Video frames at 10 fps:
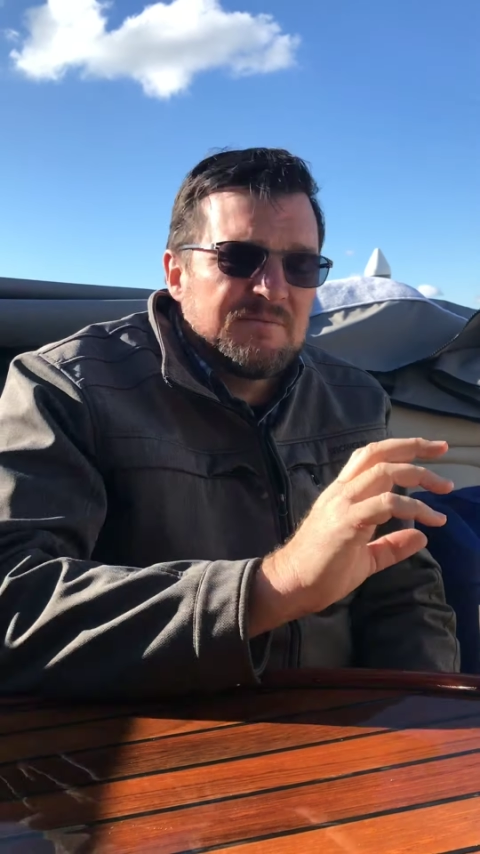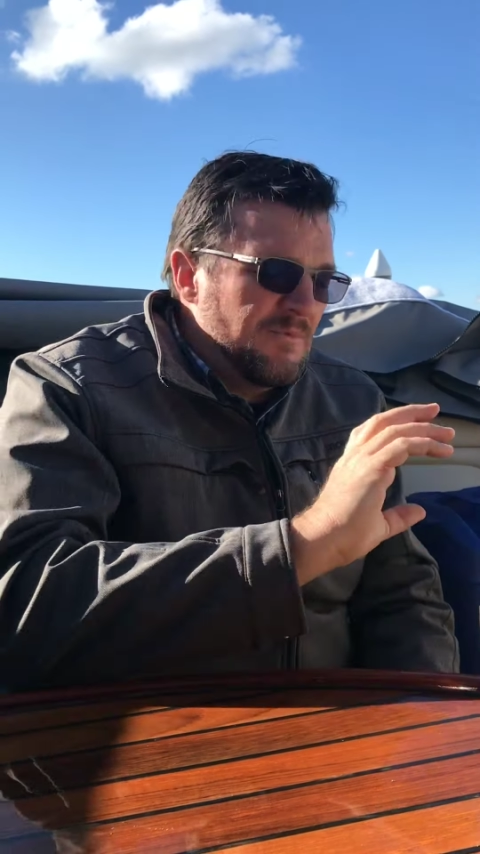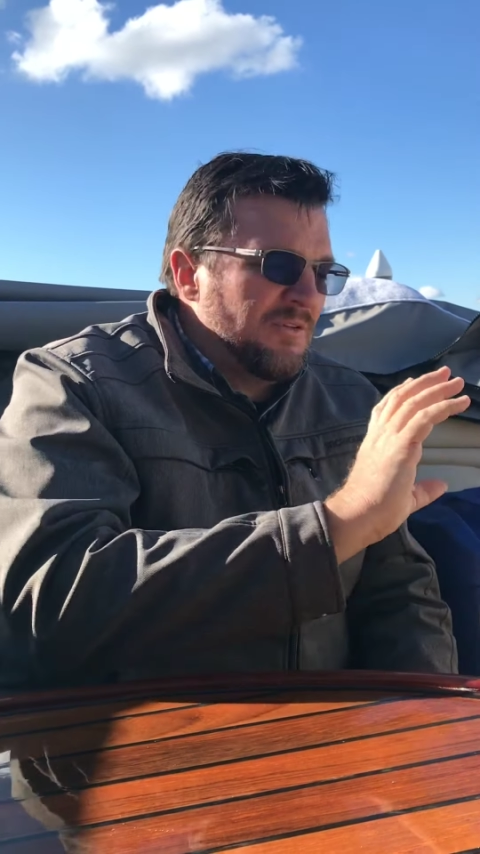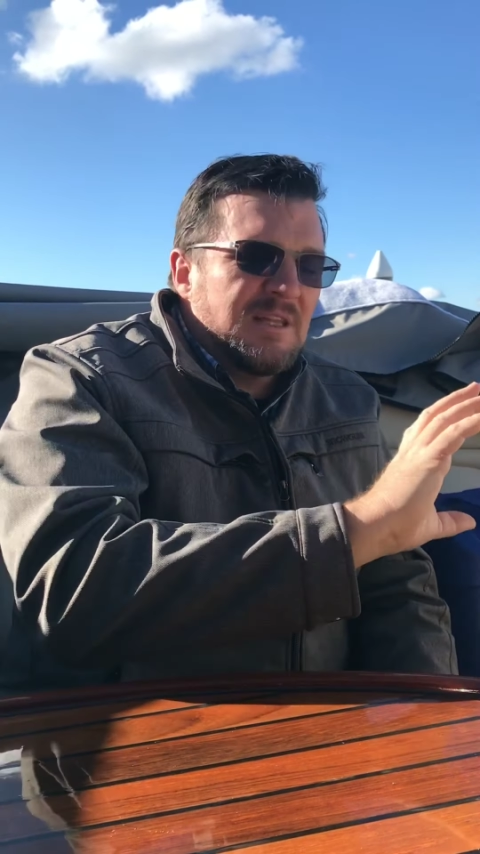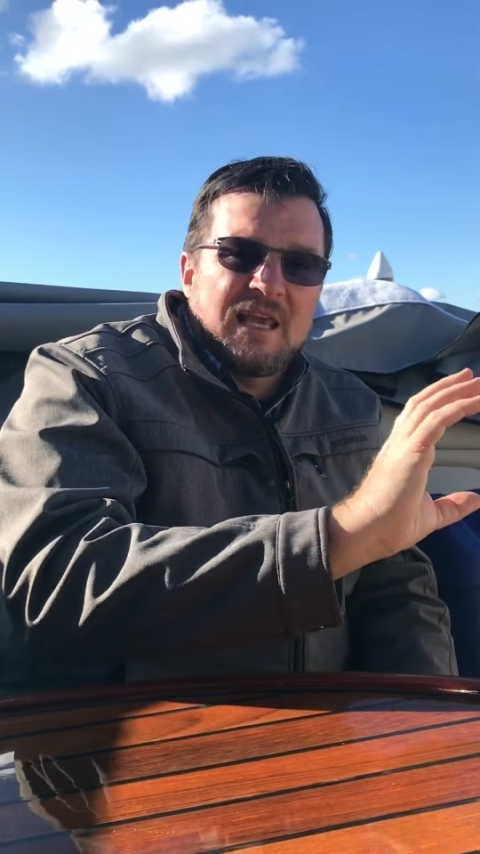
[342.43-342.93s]

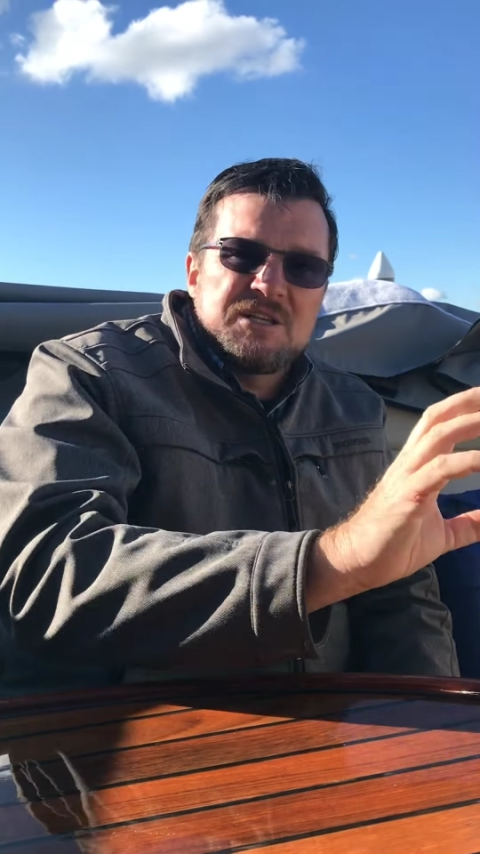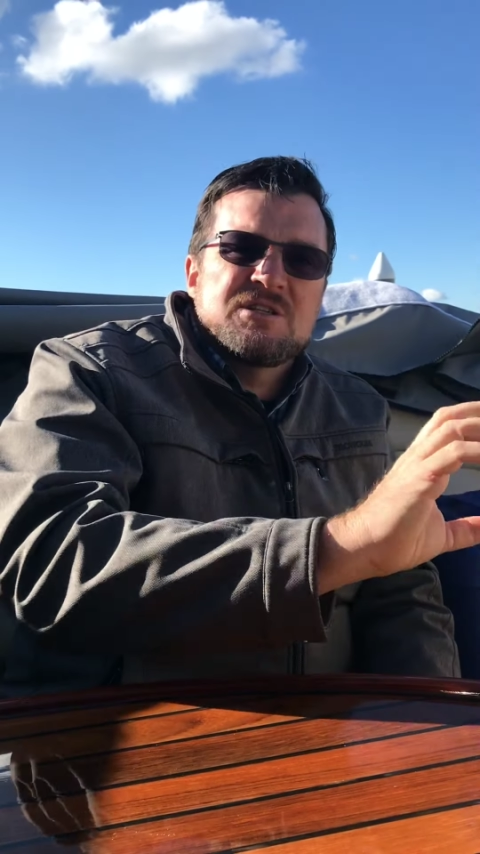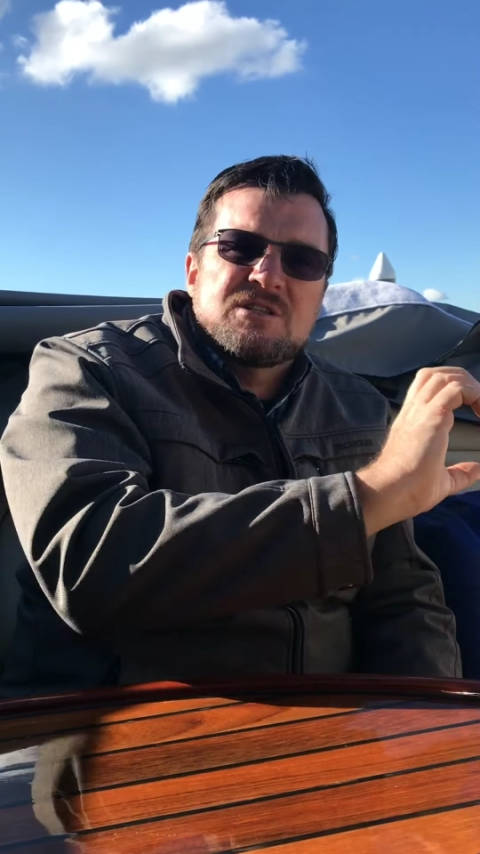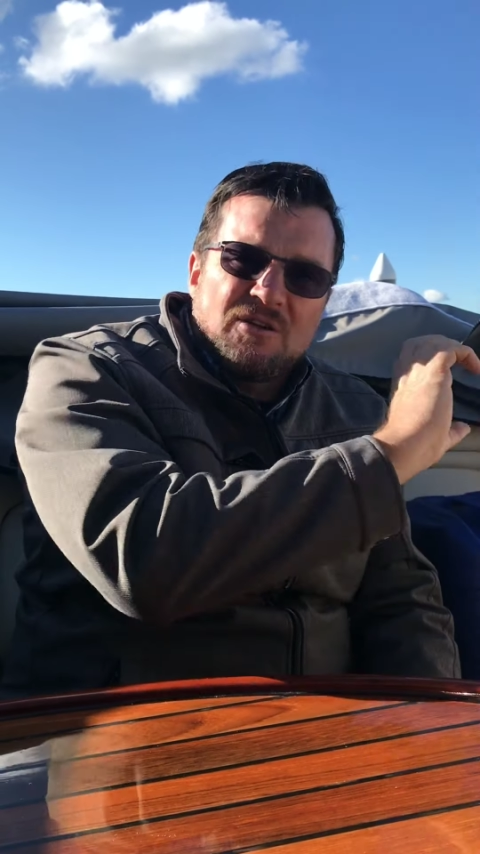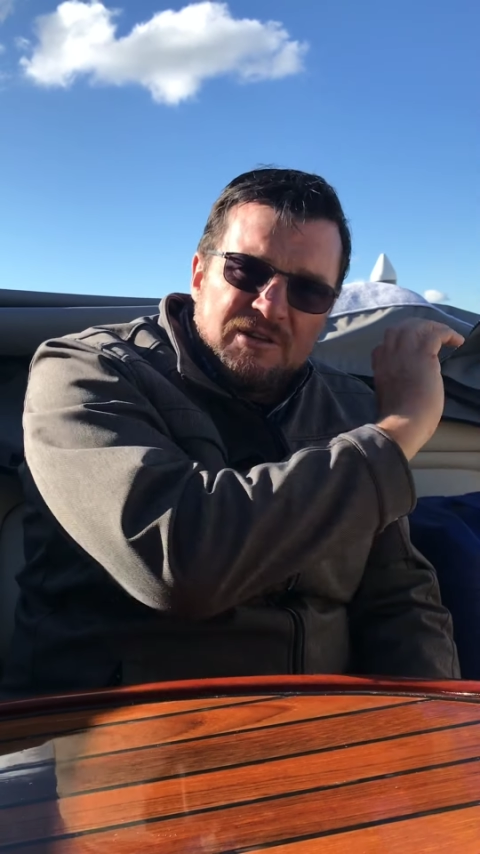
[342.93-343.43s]
not in the
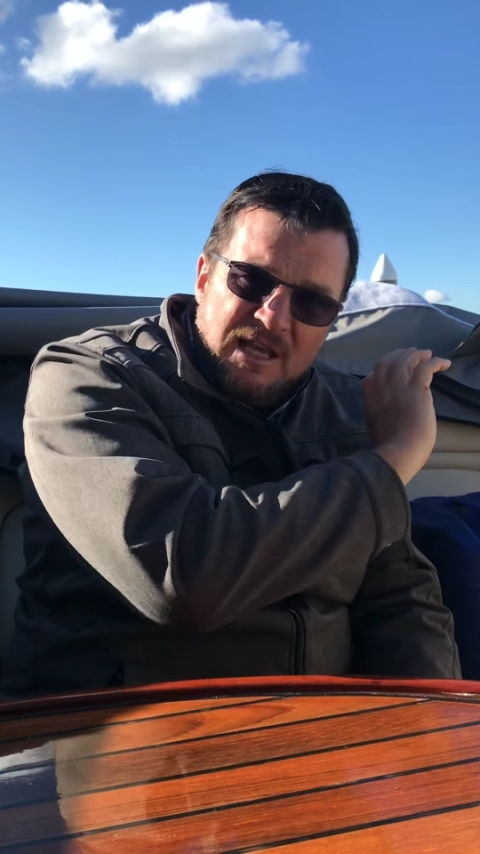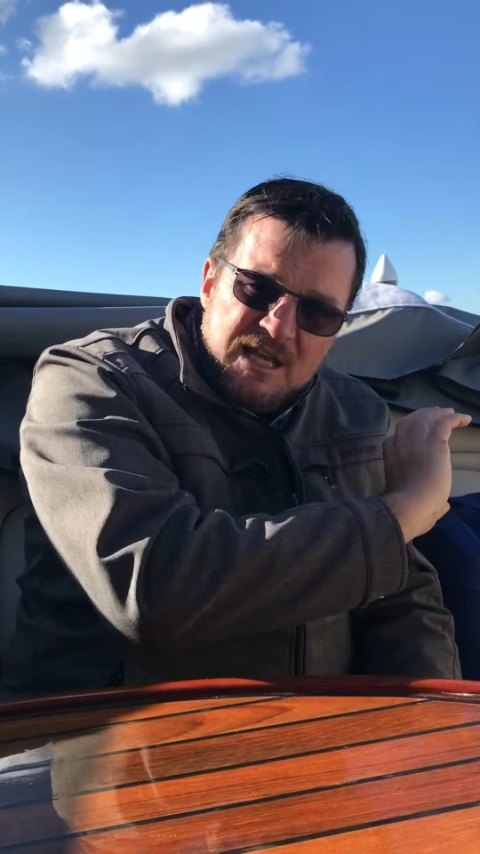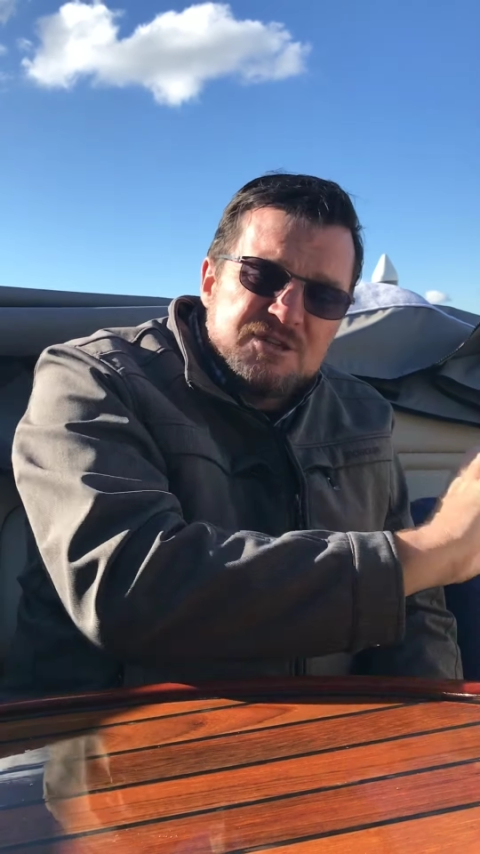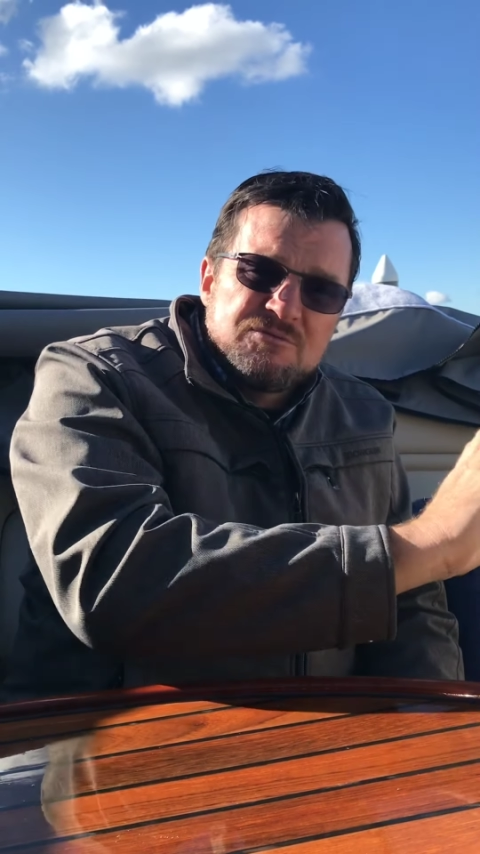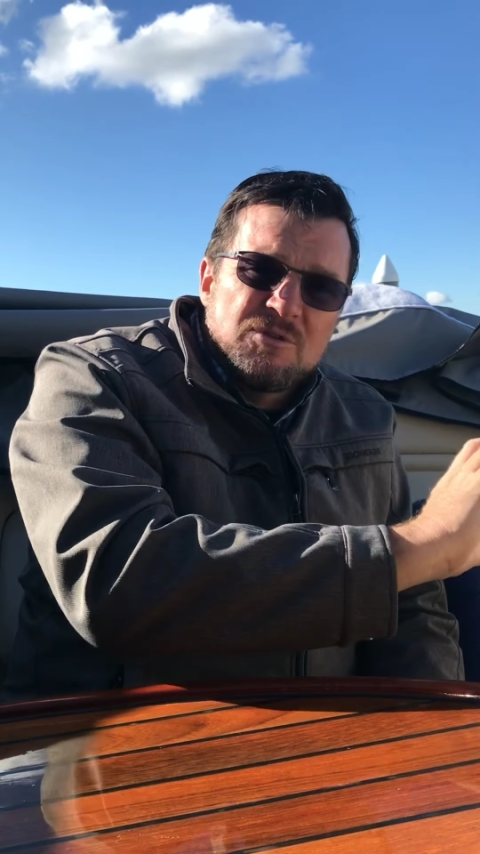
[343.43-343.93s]
engine, sorry, the
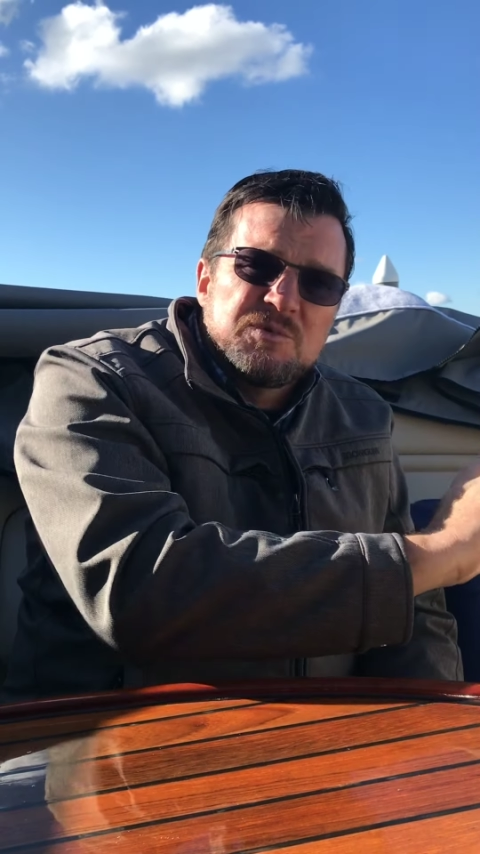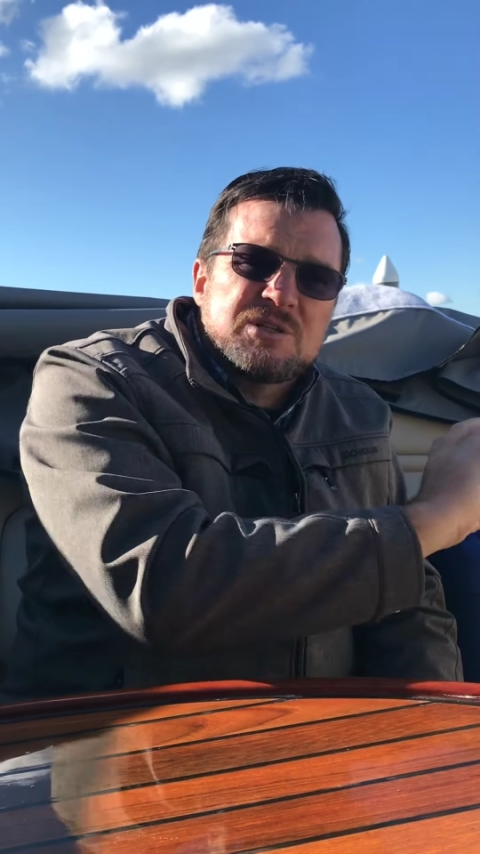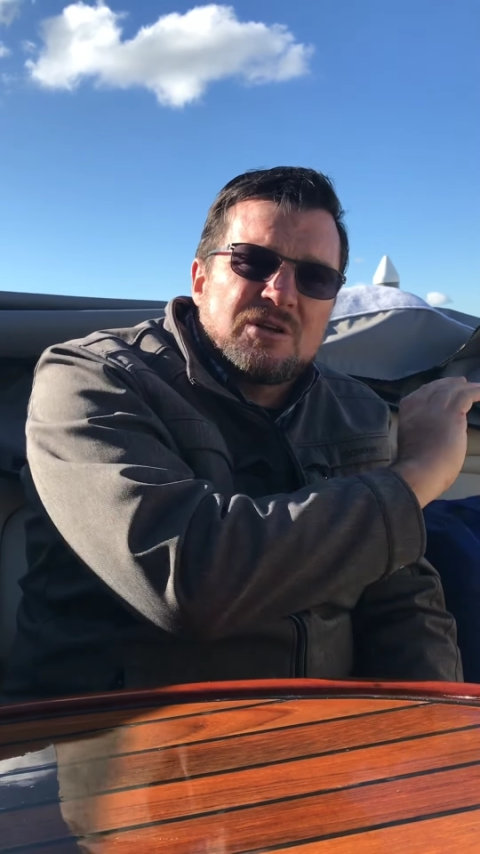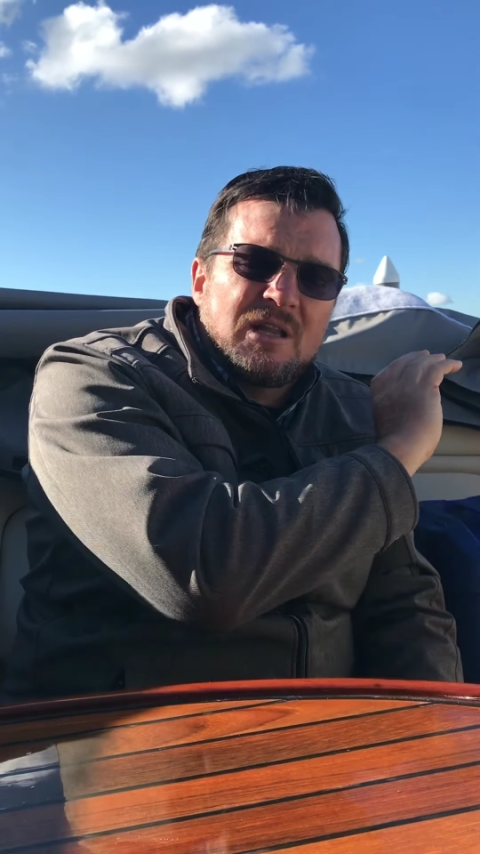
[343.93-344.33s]
engine room, which